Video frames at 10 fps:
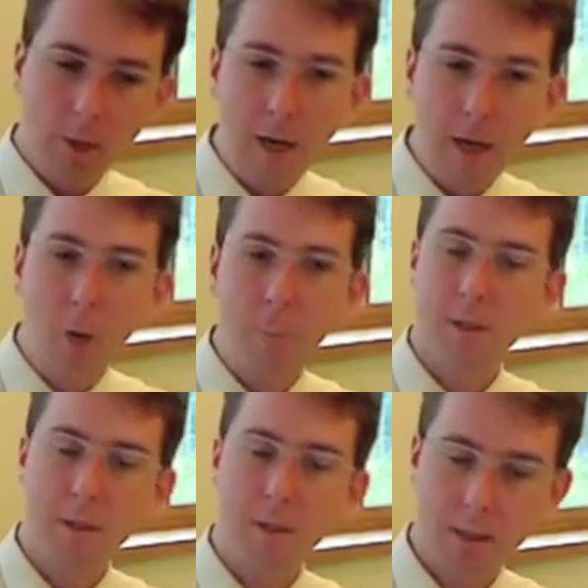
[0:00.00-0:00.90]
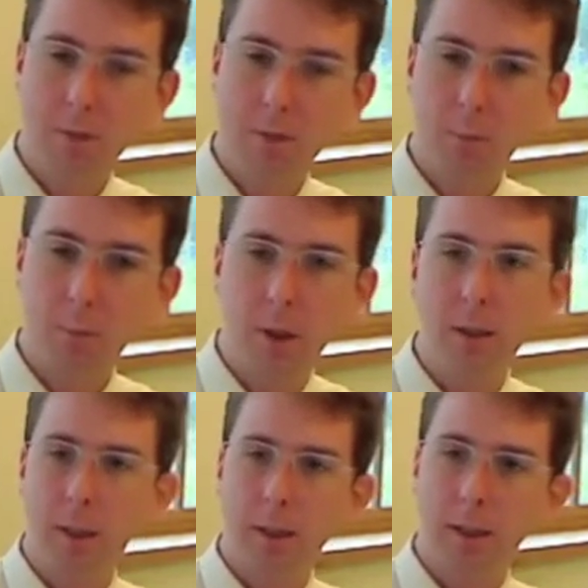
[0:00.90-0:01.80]
hope it's a successful
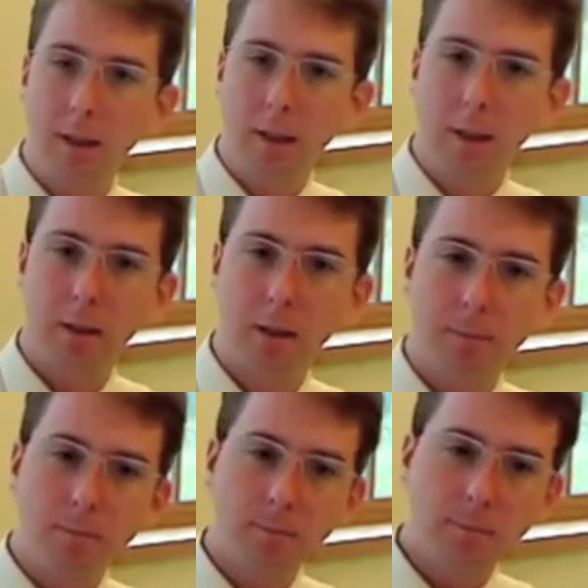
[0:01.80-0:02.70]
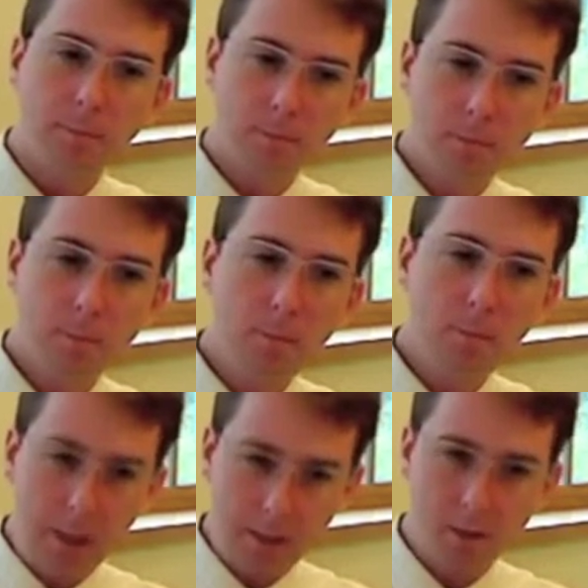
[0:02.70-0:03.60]
project, and I think that
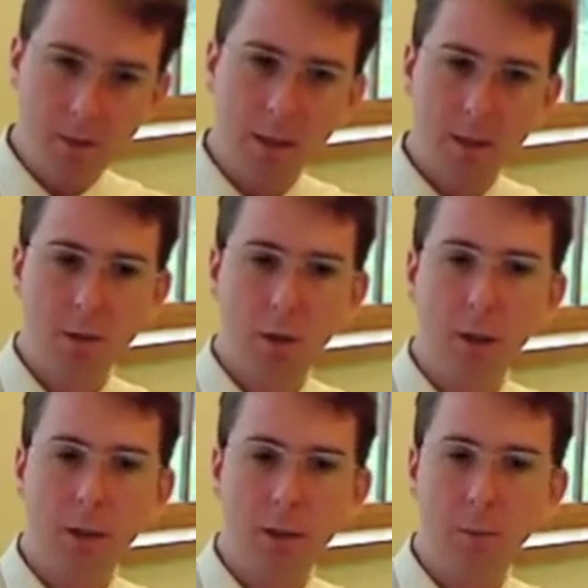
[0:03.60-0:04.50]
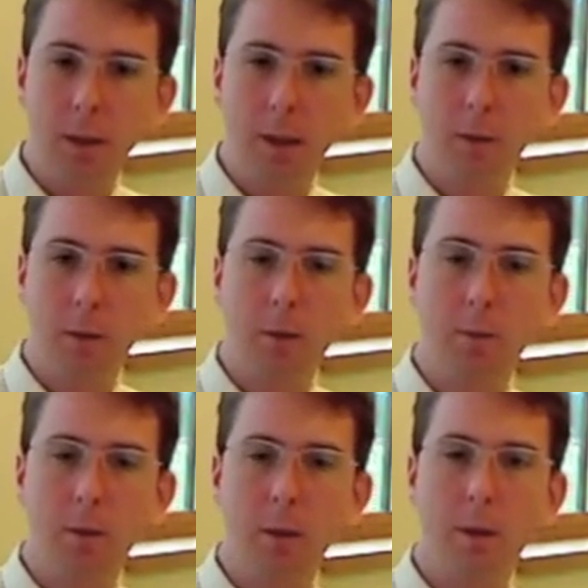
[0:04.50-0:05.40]
it's starting to be
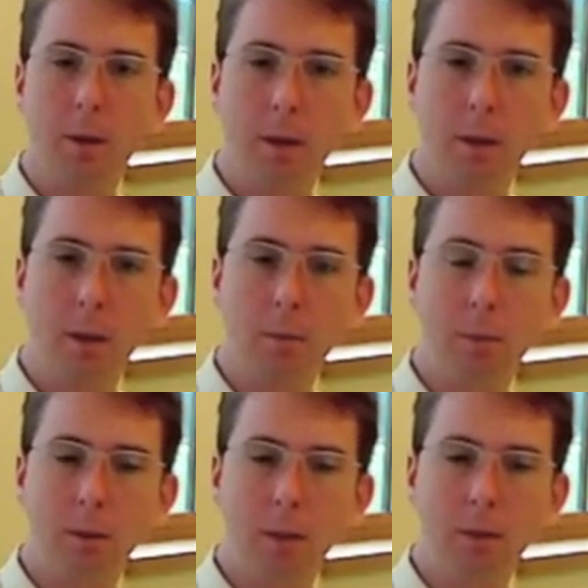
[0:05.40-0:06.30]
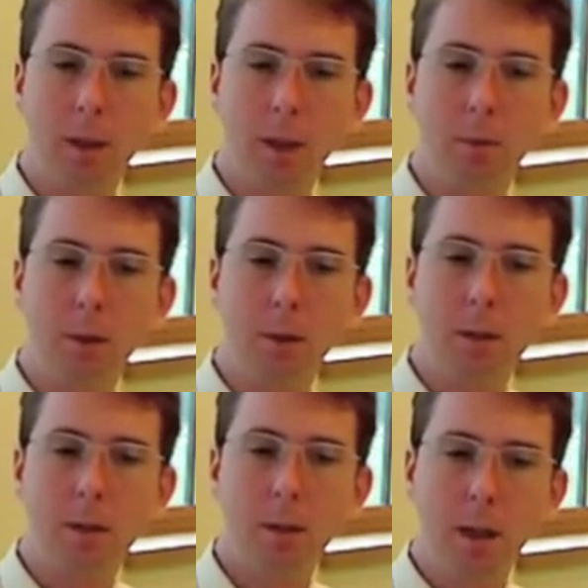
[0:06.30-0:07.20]
with a number of different
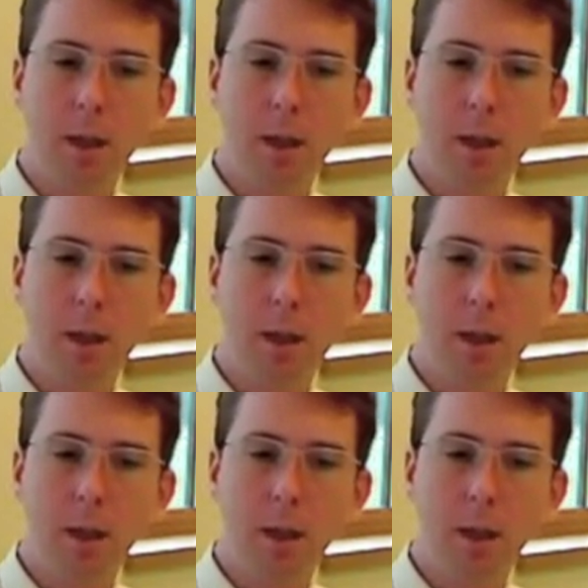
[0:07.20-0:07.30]
libraries.